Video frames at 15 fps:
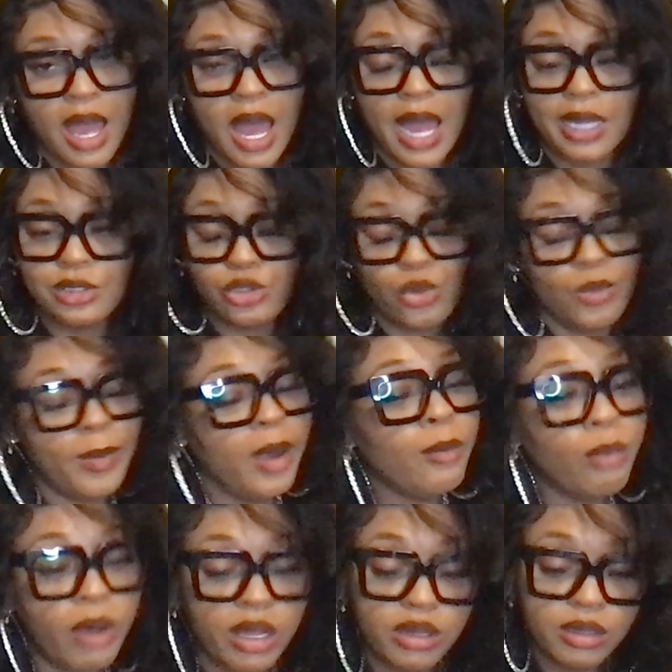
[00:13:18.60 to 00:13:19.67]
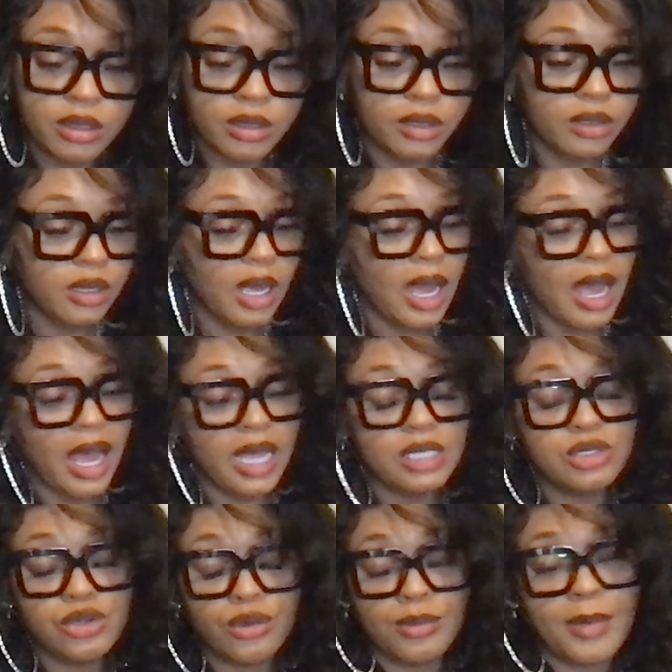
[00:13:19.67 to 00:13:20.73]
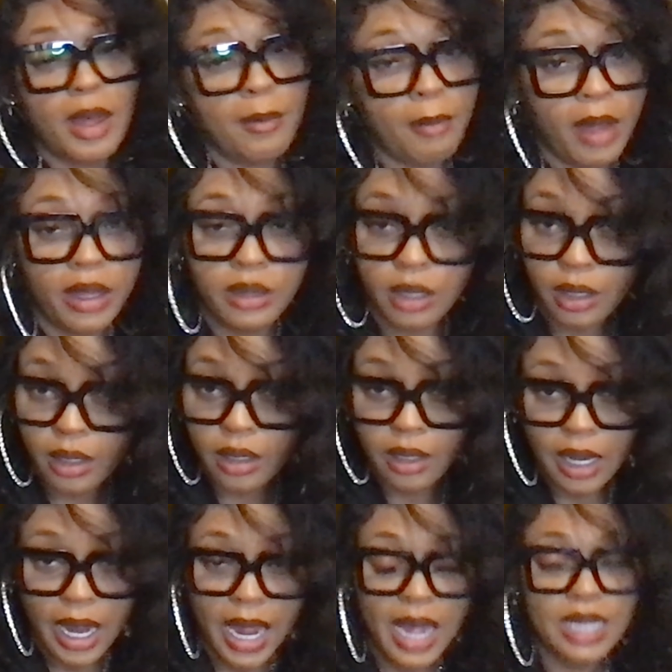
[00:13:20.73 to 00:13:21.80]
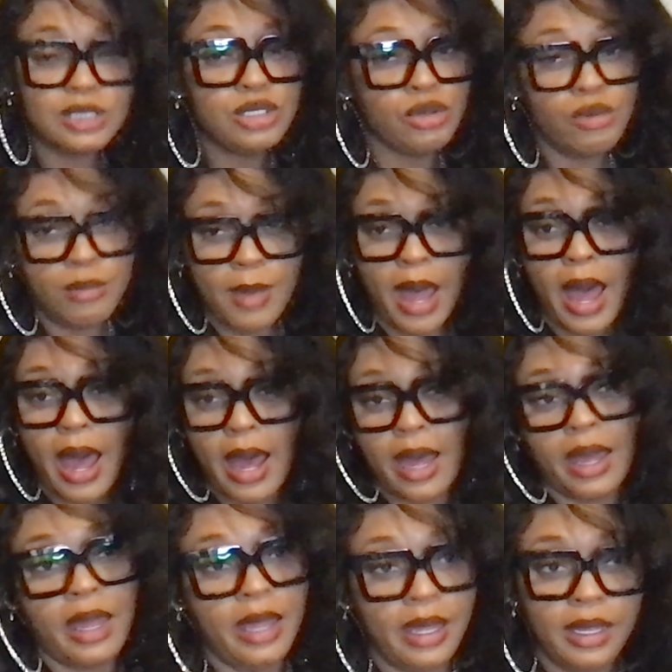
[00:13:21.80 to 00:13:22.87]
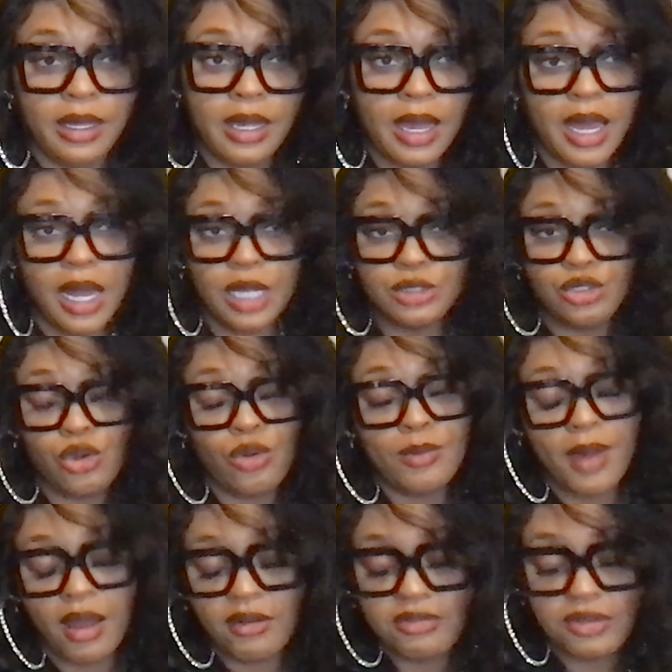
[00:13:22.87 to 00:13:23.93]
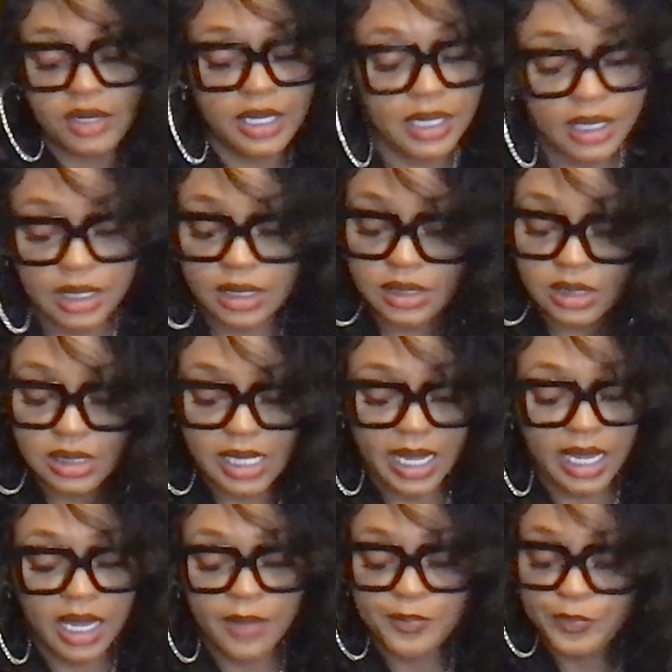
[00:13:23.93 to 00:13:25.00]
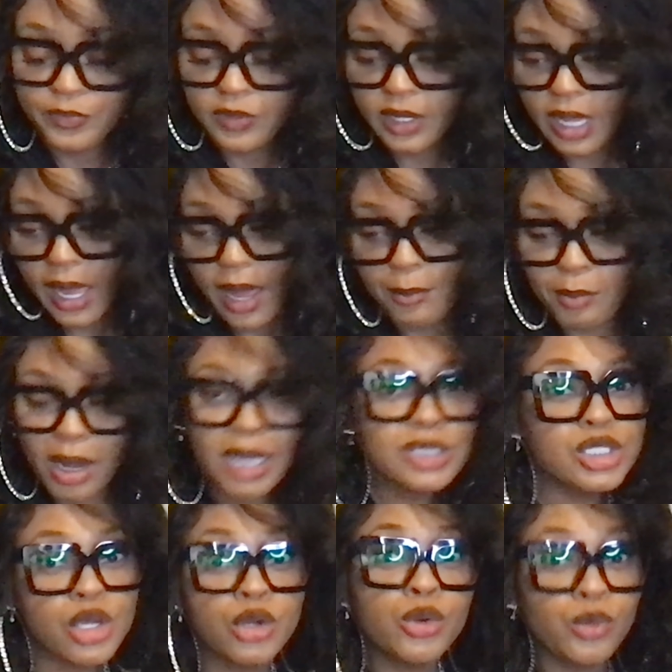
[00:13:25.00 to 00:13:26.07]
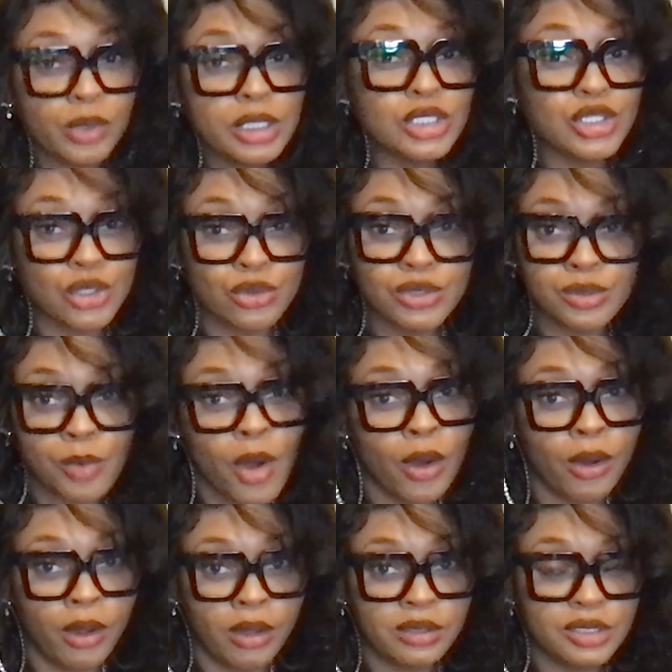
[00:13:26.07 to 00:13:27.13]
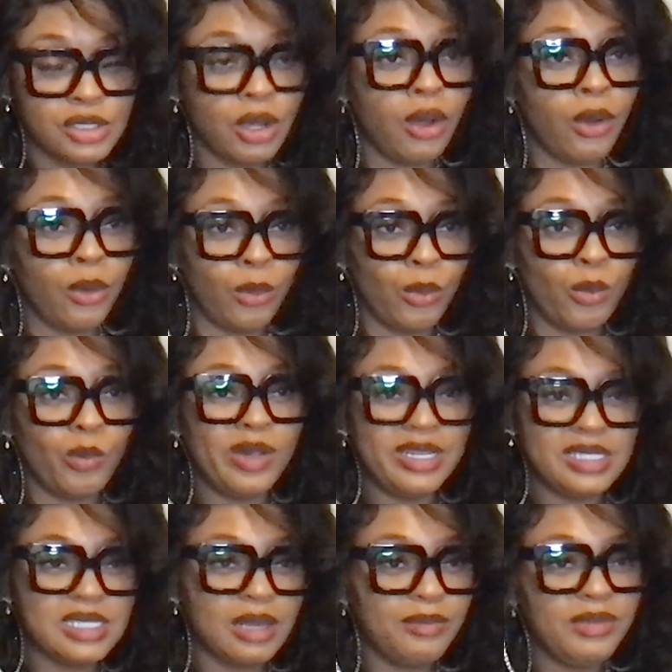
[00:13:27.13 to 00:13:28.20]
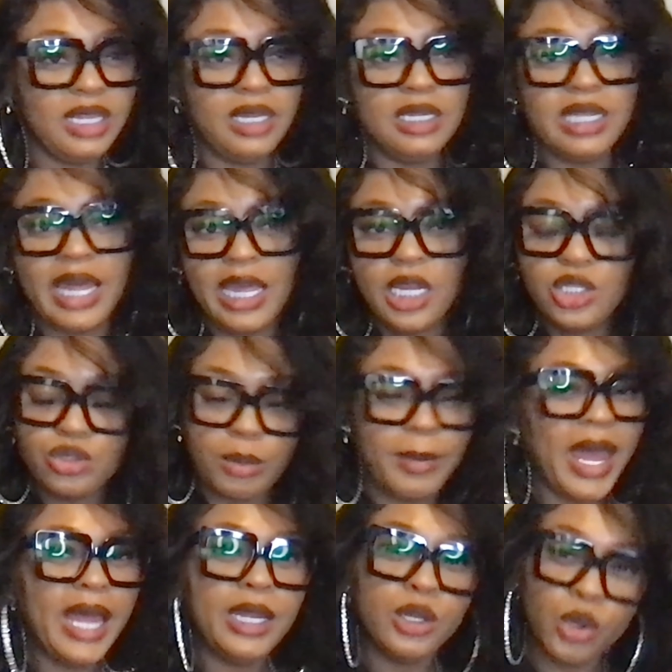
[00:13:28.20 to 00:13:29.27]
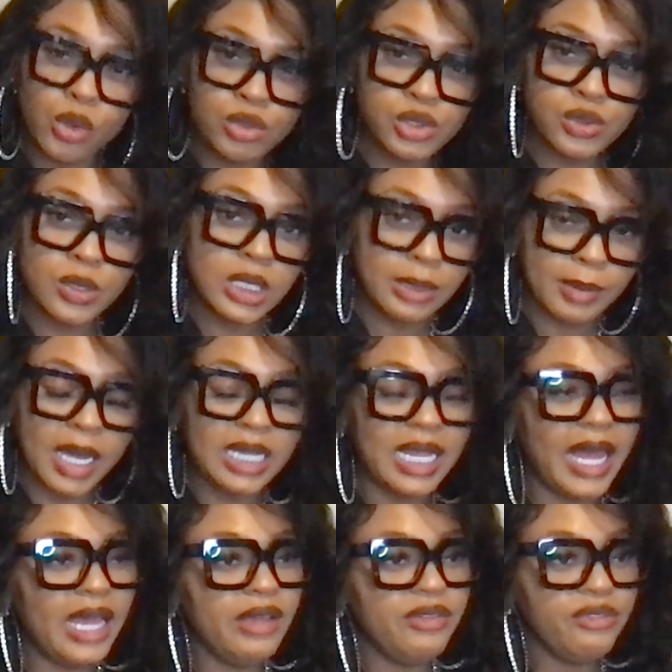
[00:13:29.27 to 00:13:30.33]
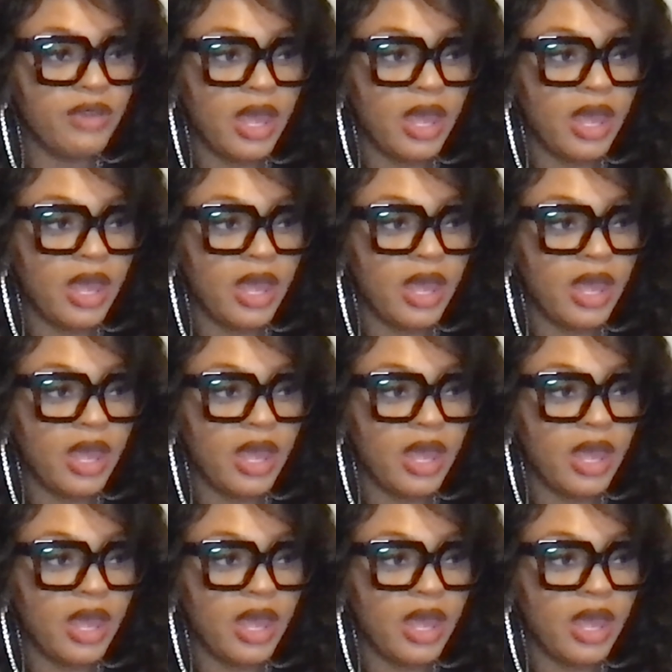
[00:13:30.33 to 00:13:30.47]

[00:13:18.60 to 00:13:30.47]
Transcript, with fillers: I told my brother, I told my mother, I told my aunt, I told my friends. Like, my circle is so small, so when something like traumatic goes on in my life,